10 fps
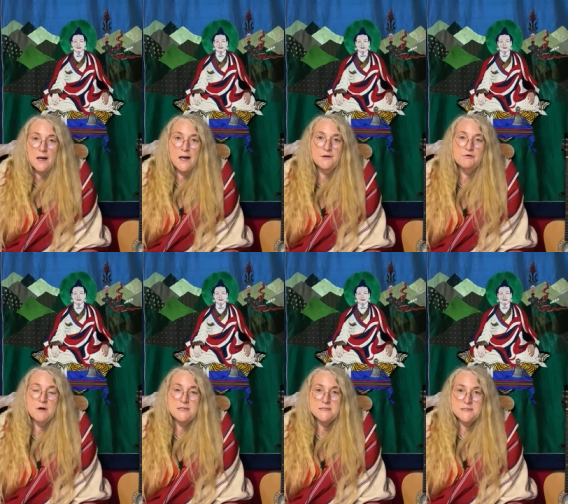I had a
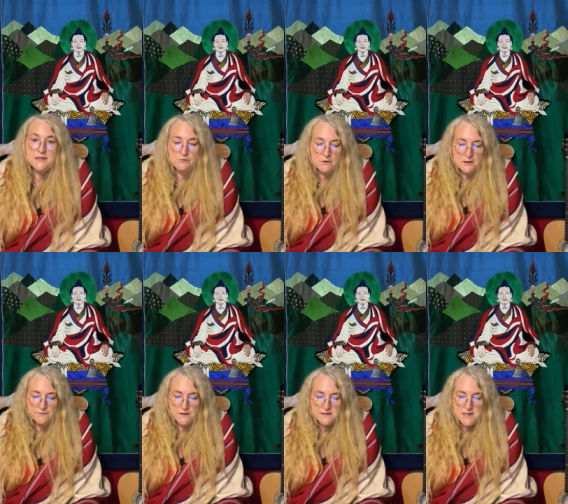greater
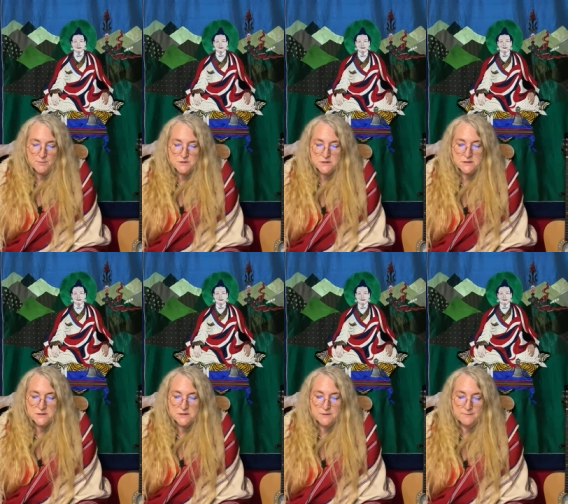degree of
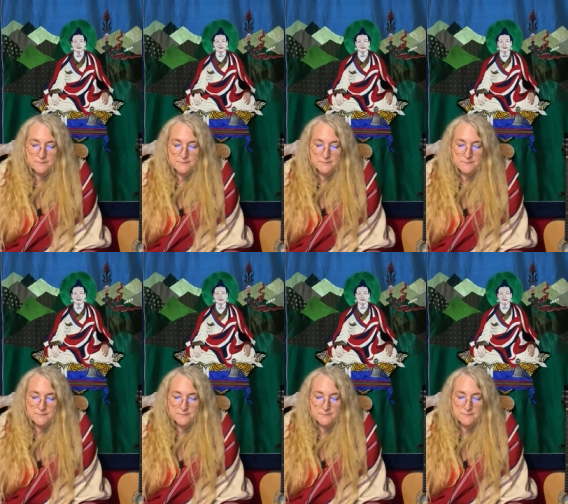acceptance.